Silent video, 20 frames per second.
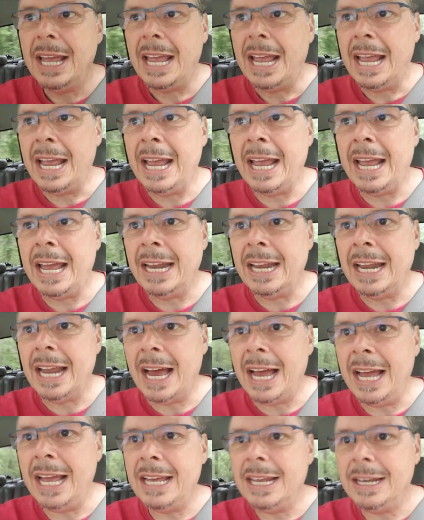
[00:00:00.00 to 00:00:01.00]
and
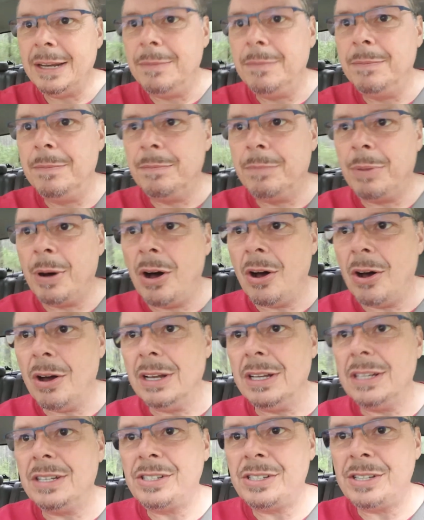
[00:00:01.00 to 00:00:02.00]
I had
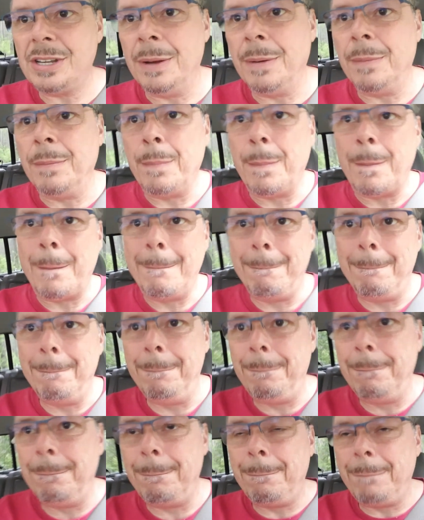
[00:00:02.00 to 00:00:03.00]
bought some
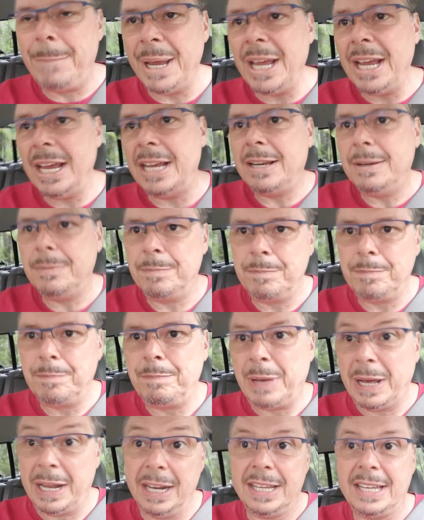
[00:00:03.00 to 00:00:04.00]
big
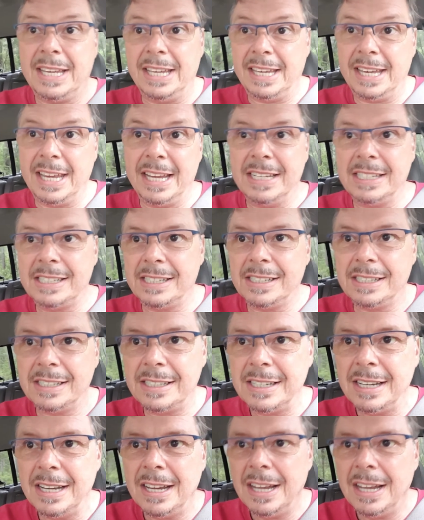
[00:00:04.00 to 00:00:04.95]
Pelican cases